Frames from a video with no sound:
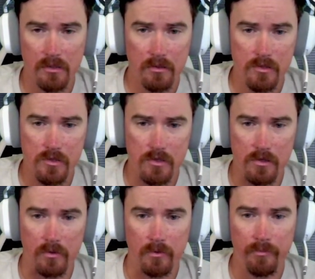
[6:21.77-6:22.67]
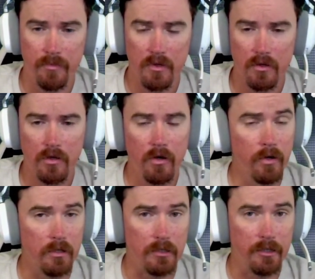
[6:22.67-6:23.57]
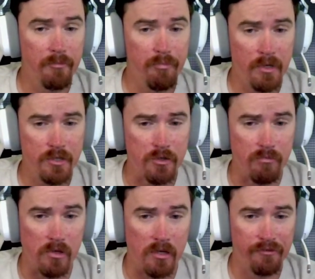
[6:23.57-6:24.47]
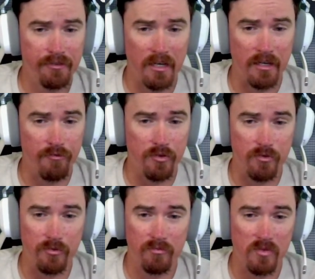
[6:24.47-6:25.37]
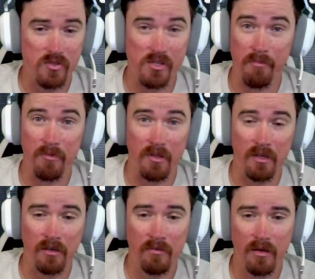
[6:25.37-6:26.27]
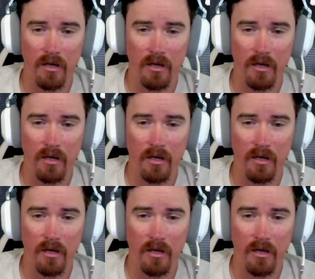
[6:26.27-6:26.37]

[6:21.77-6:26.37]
So, currently, Pitch and Bluff kind of do the same thing,